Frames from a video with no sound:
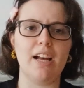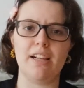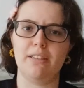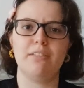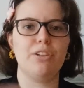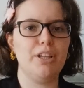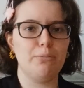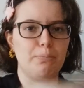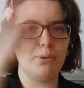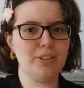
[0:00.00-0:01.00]
I'll try
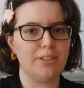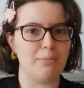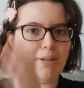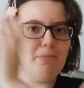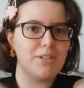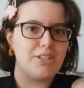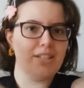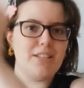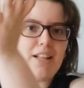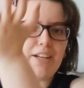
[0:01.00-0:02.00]
to put some
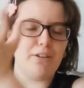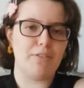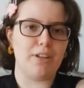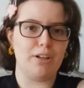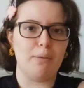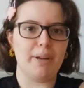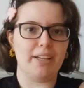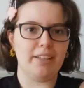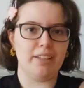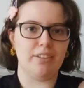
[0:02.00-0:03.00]
images like of the
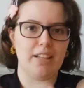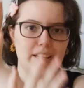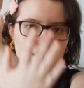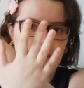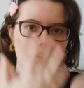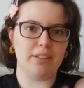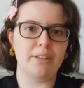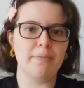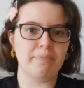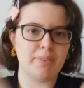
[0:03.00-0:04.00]
comic here, like the
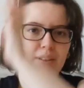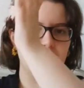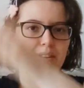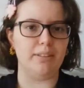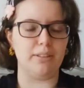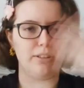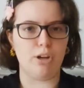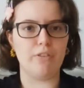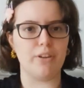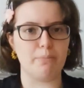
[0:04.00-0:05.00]

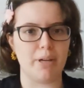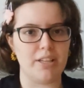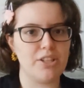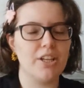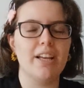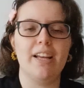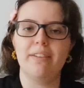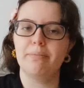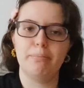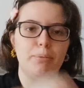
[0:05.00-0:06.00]
cover page.
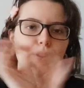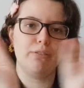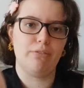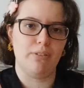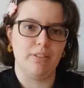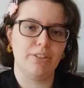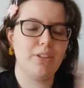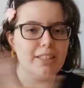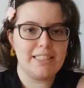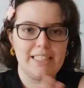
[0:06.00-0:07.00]
Beautiful,
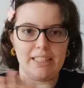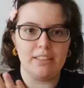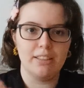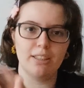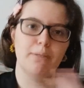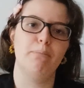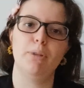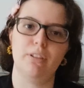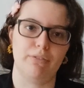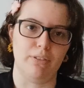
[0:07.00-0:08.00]
you can see,
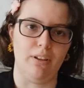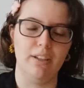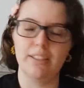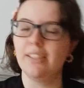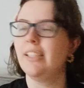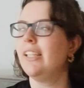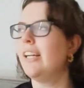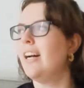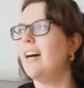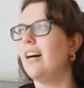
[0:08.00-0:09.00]
beautiful.
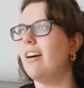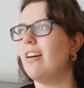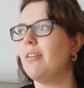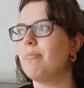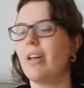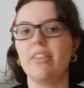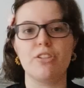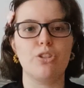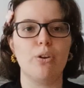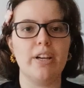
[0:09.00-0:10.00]
And
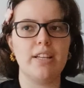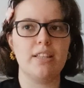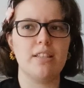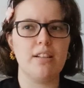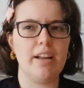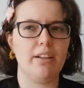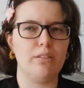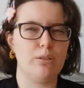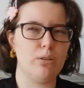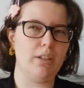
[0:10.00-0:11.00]
the story is like
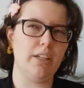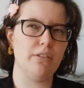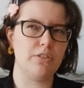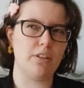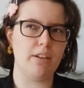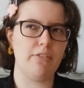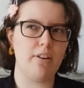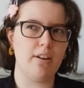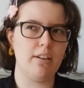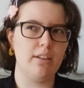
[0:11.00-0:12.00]
also kind of
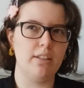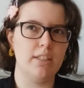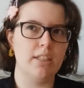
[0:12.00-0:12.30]
sci-fi,